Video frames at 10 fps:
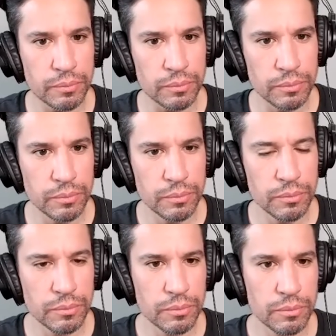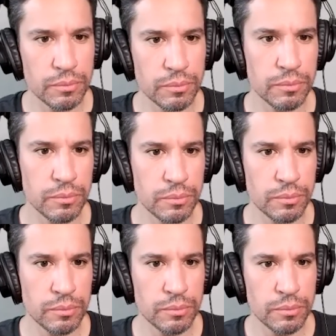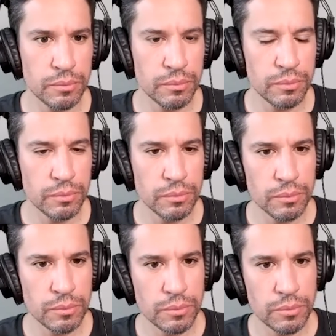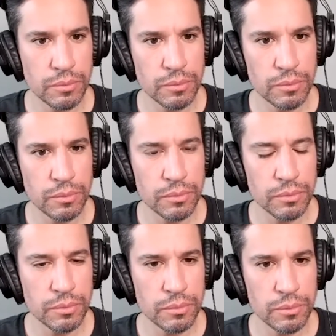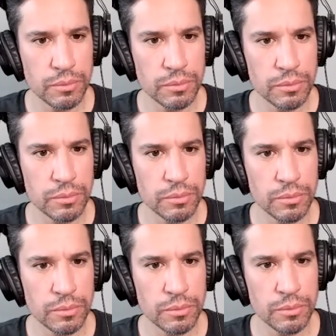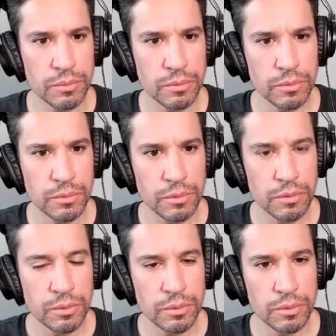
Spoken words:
[no speech]